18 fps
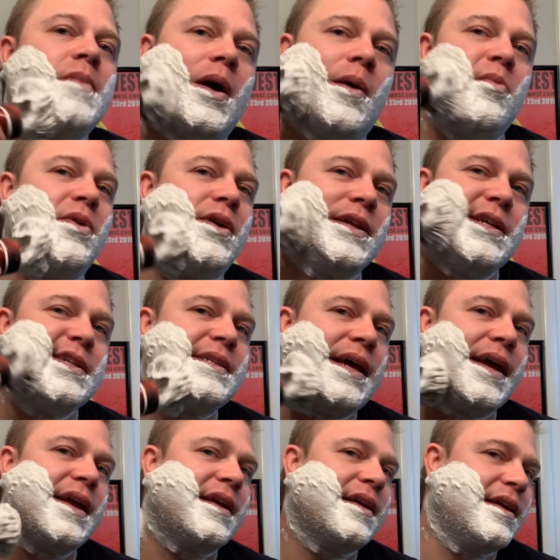I'm really
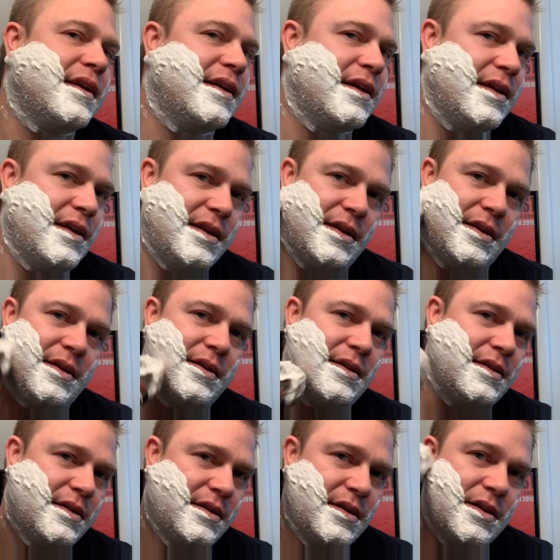taking in
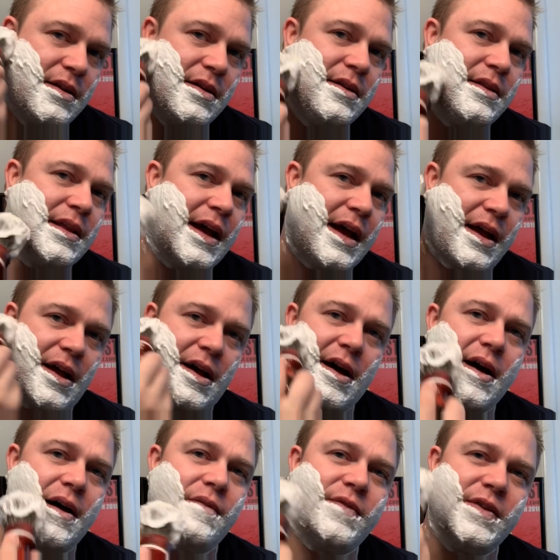that
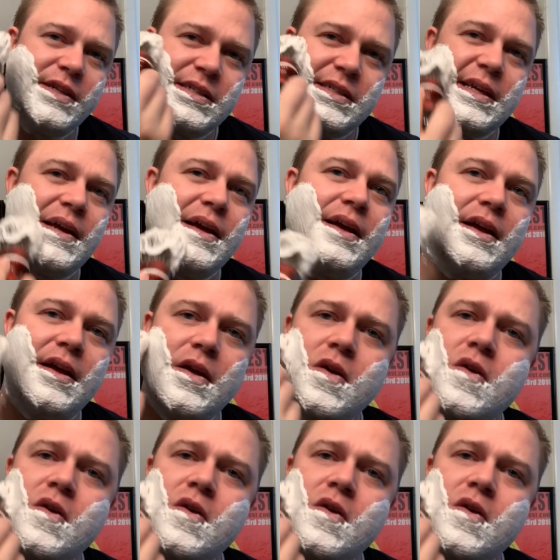coffee scent.